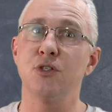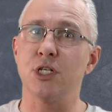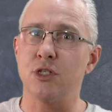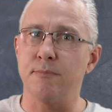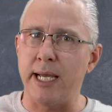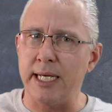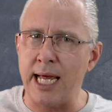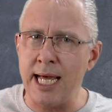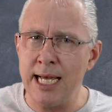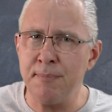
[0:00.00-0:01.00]
Just to make
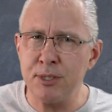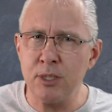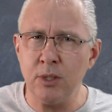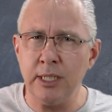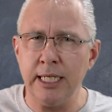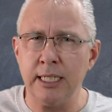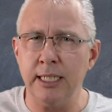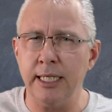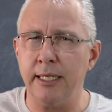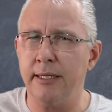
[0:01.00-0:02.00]
it absolutely
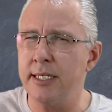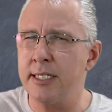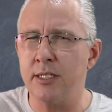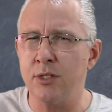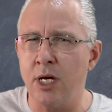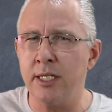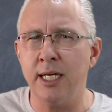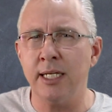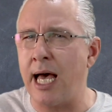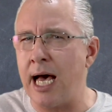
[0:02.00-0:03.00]
clear, this is
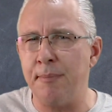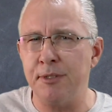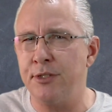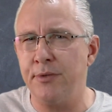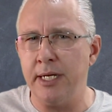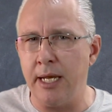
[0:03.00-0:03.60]
not an arbitrary